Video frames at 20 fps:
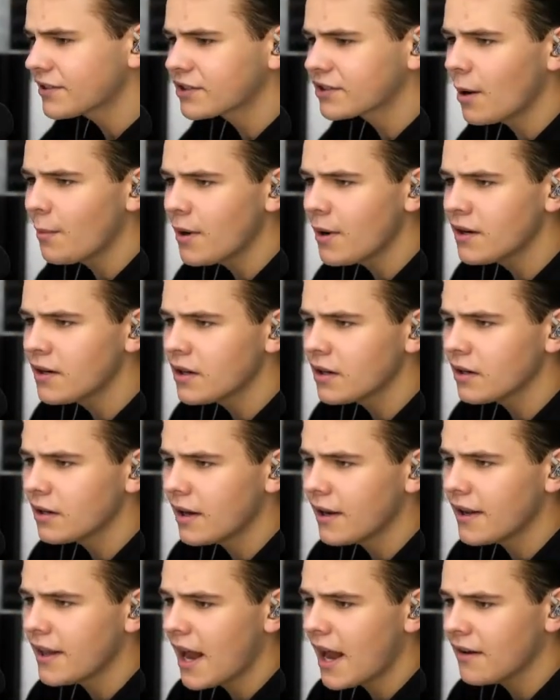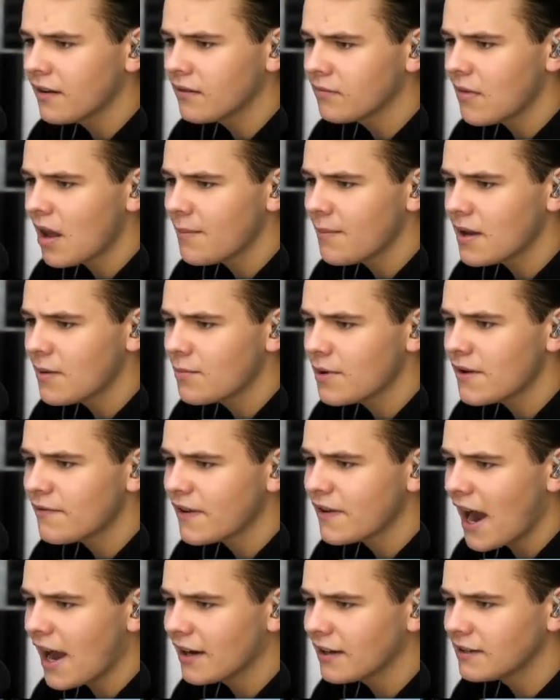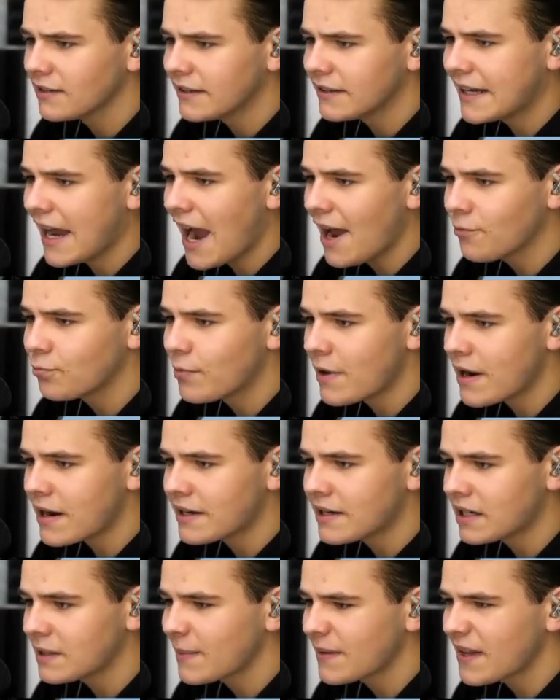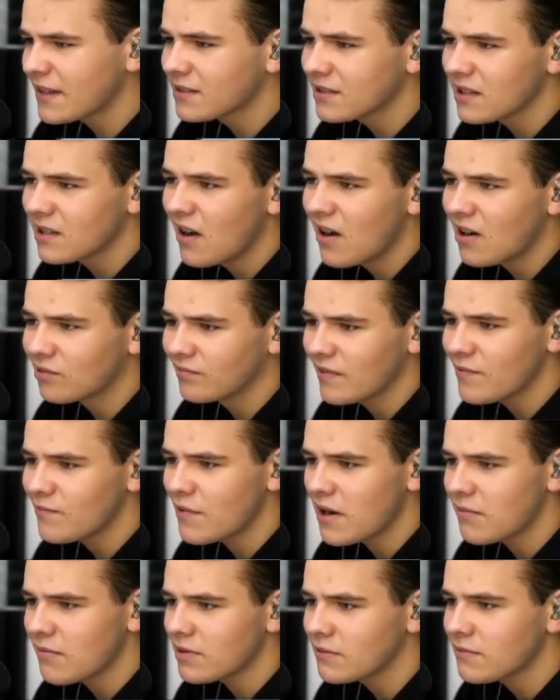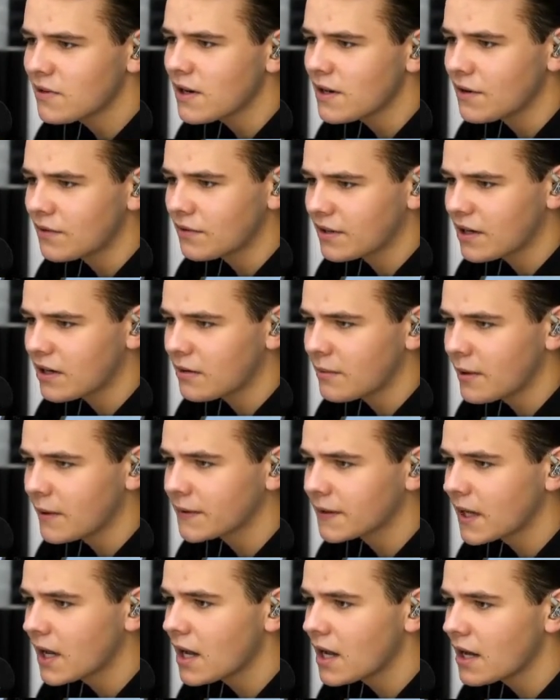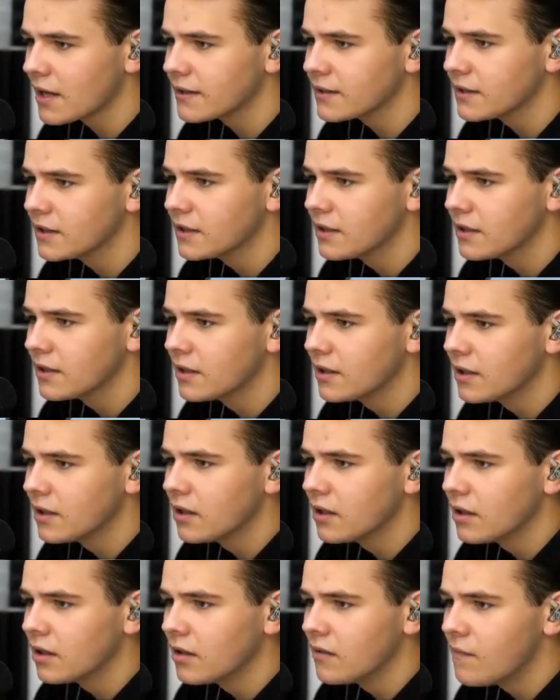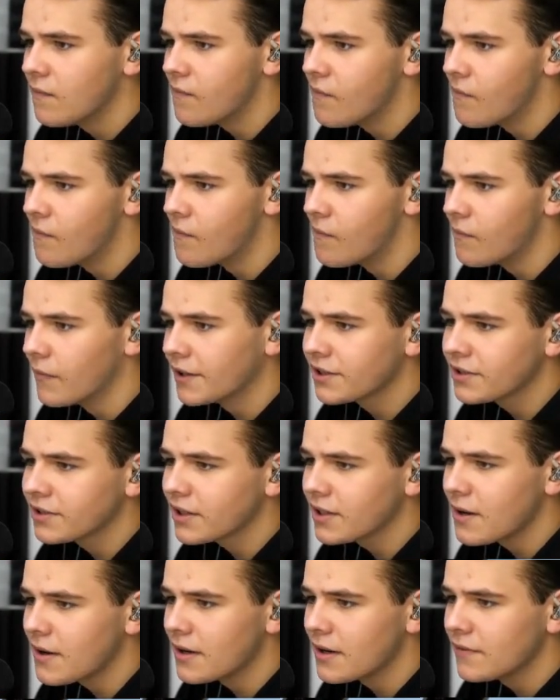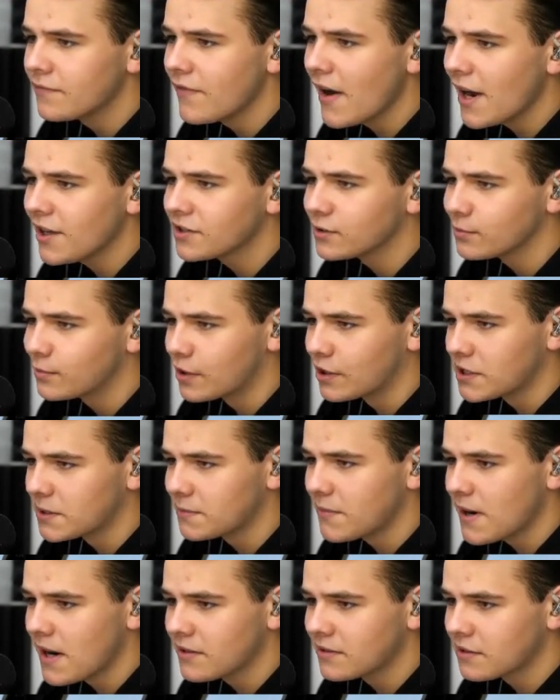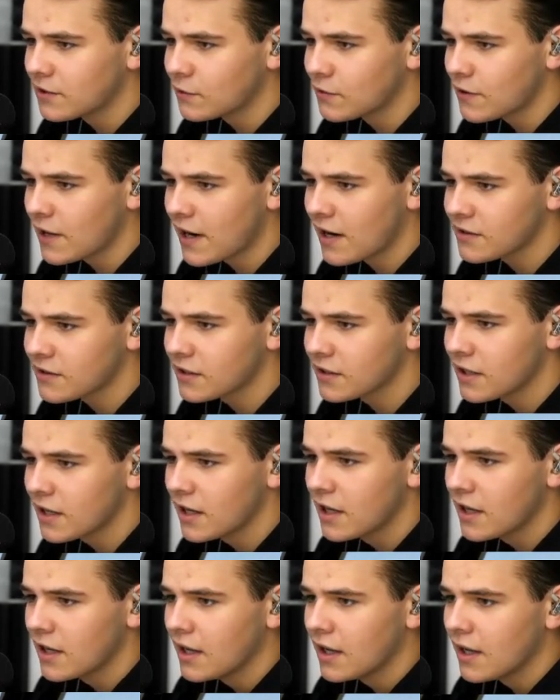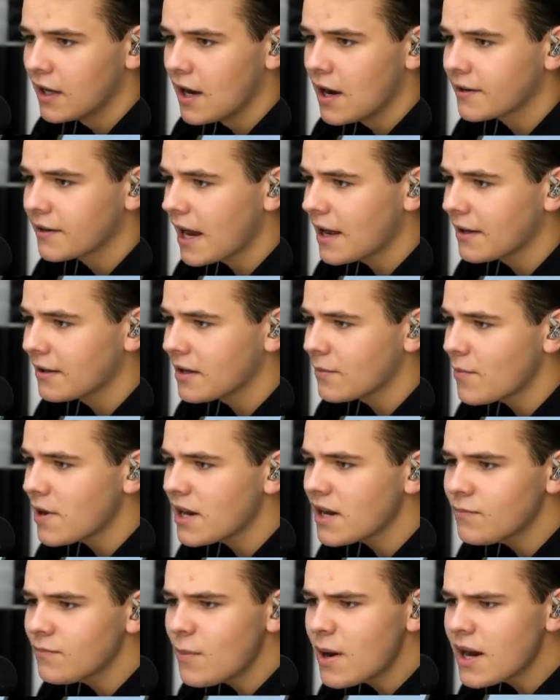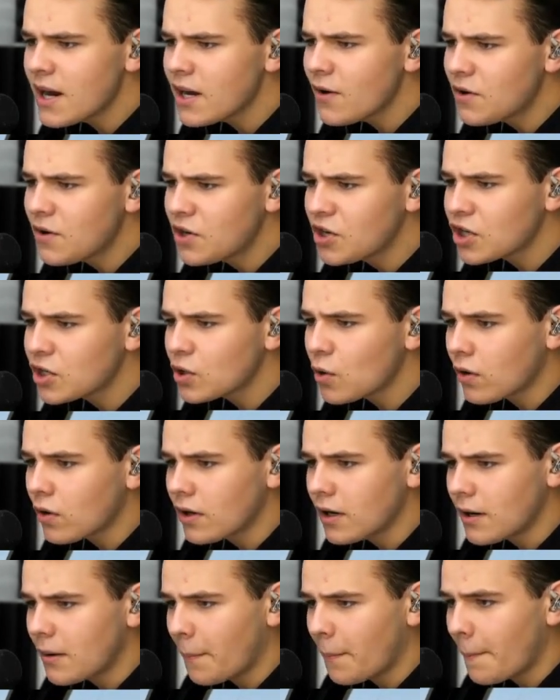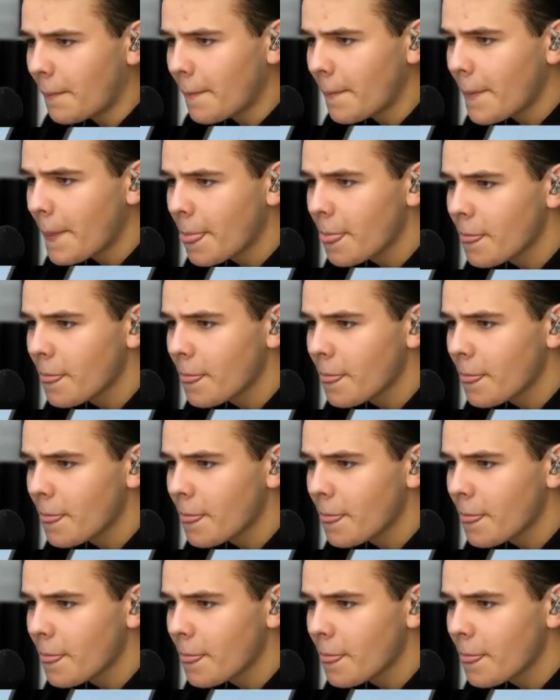But let's come in, then maybe we've got Gatwick here, but that's a long runway. We really don't care about that. We're just going to invade some airspaces, who cares? Okay, we can go to Shoreham.